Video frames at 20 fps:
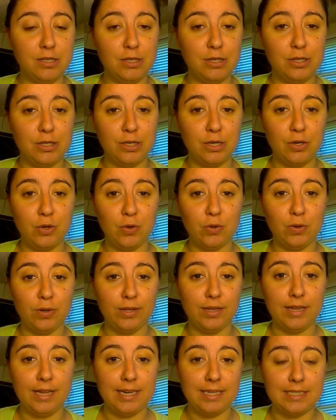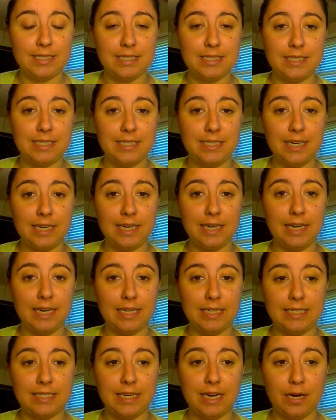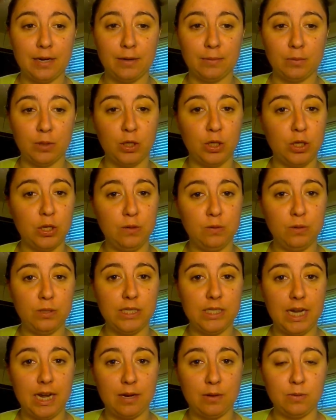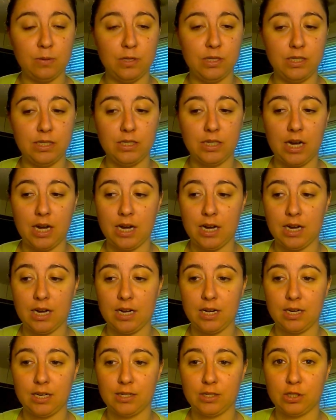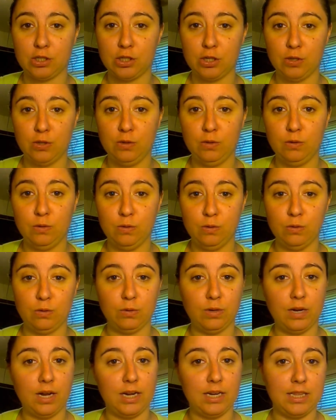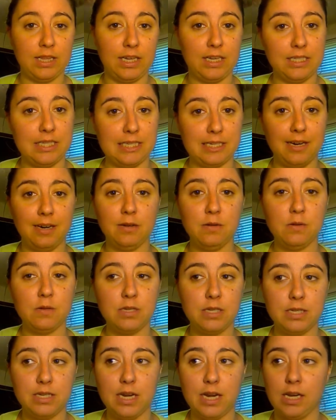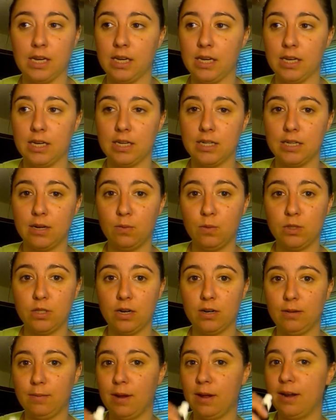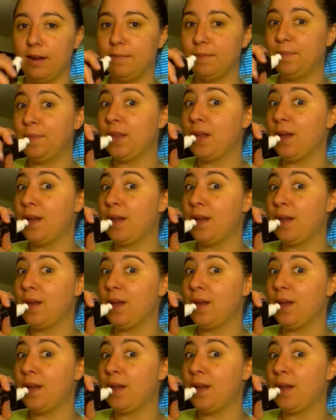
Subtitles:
So let's take it up close. I will show you kind of the ins and outs, and then we'll talk about it.